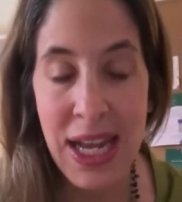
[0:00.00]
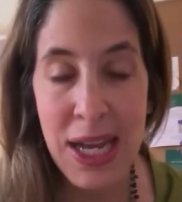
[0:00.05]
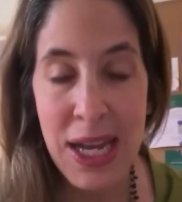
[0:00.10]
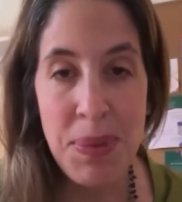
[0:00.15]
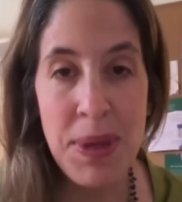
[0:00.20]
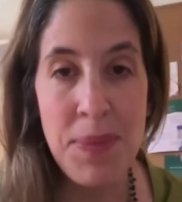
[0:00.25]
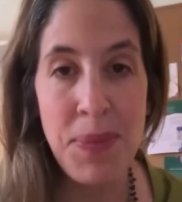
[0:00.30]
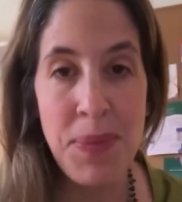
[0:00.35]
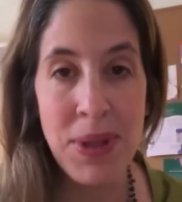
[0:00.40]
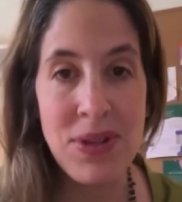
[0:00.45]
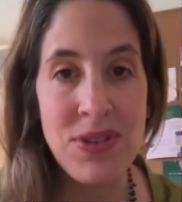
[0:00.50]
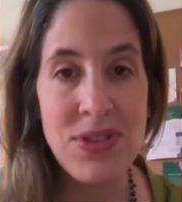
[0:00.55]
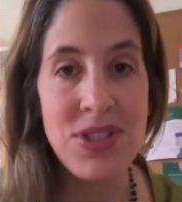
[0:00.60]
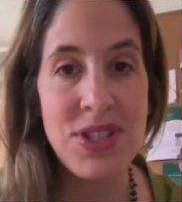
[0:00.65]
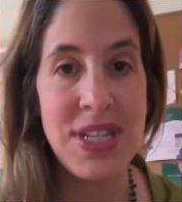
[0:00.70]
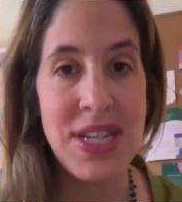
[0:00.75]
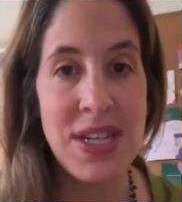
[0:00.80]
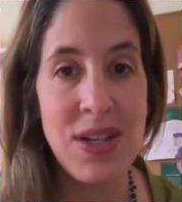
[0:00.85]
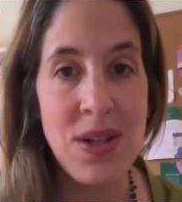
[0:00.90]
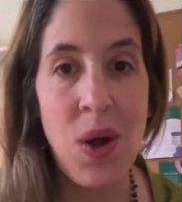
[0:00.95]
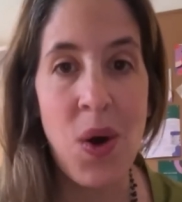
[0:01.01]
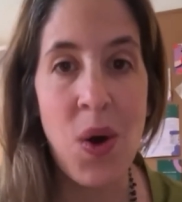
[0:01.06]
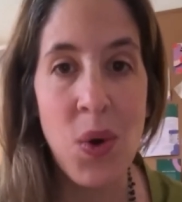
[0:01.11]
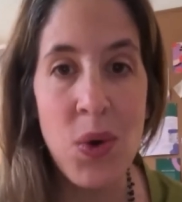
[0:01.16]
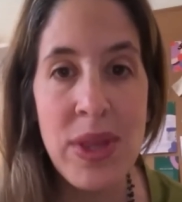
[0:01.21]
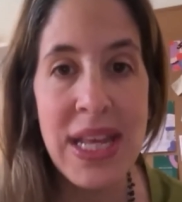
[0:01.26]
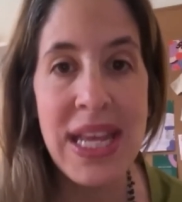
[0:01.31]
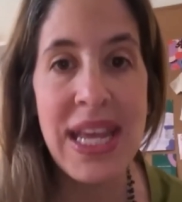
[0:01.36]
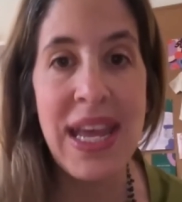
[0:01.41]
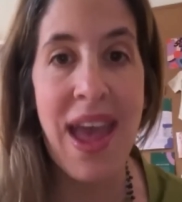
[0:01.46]
people are still
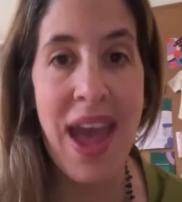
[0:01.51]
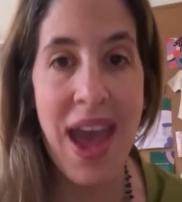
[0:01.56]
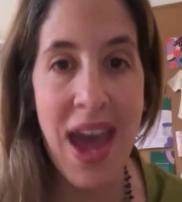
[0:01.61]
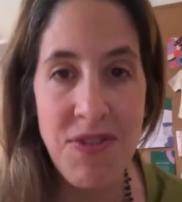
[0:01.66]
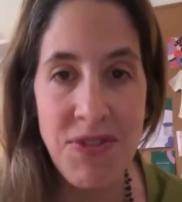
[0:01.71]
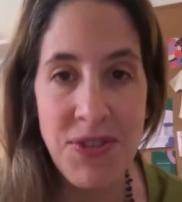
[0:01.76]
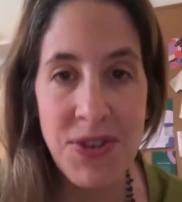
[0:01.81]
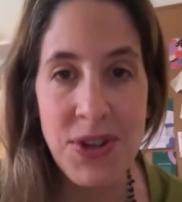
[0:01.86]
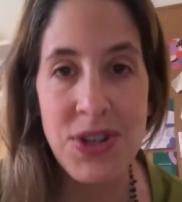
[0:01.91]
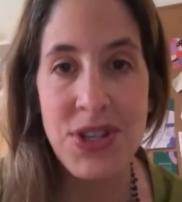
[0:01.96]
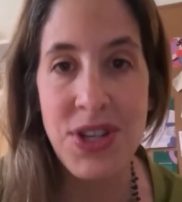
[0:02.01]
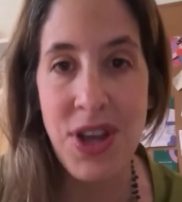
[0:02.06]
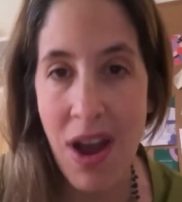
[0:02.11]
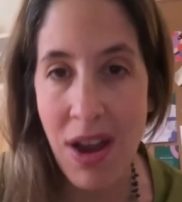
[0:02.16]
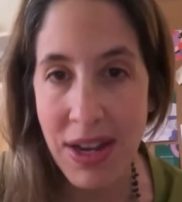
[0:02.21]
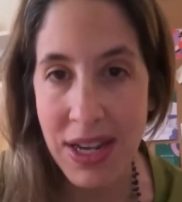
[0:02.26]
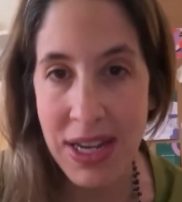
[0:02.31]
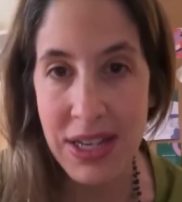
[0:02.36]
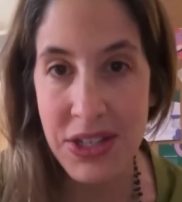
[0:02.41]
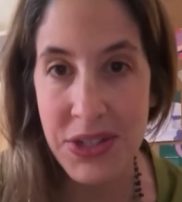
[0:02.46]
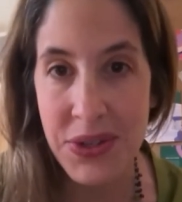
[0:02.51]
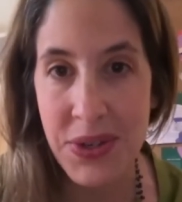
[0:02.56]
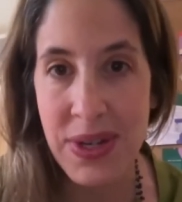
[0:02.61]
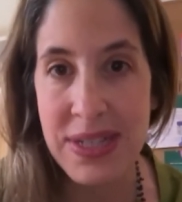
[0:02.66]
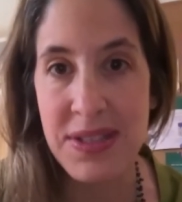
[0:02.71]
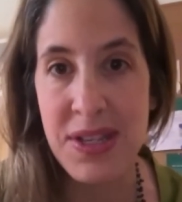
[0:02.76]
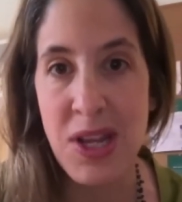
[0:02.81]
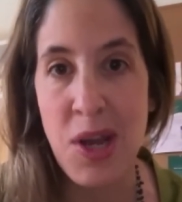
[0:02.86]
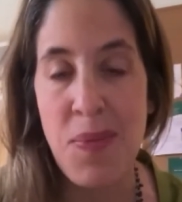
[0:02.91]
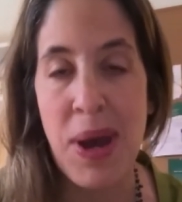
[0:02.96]
only ever talking to
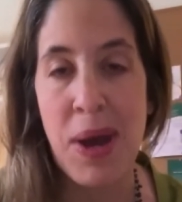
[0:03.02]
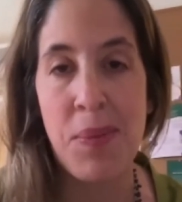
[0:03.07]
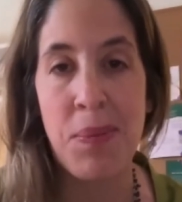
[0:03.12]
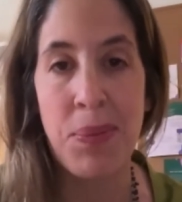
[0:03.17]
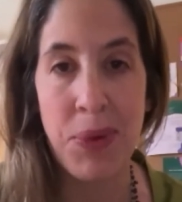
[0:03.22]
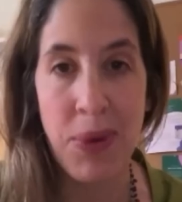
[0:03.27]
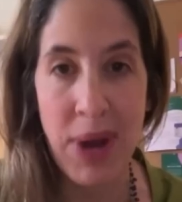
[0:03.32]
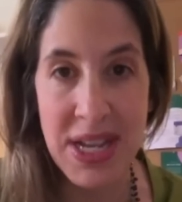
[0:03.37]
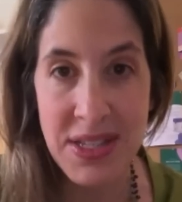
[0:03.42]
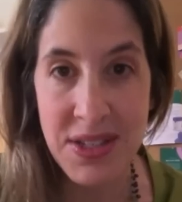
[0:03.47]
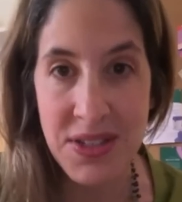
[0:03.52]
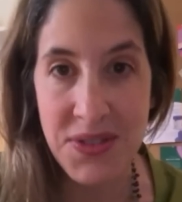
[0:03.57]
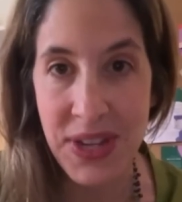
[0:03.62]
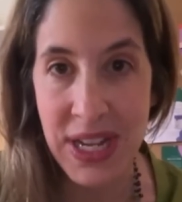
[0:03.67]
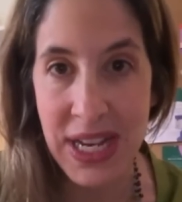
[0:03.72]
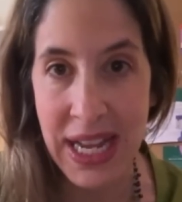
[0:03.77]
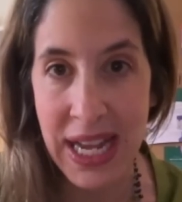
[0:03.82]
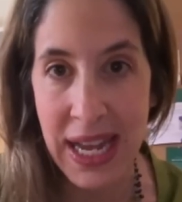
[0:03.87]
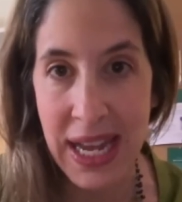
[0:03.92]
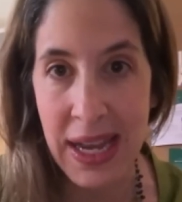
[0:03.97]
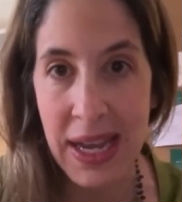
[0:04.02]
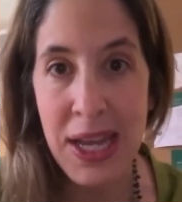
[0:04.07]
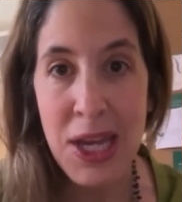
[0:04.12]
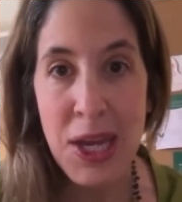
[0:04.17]
us about breastfeeding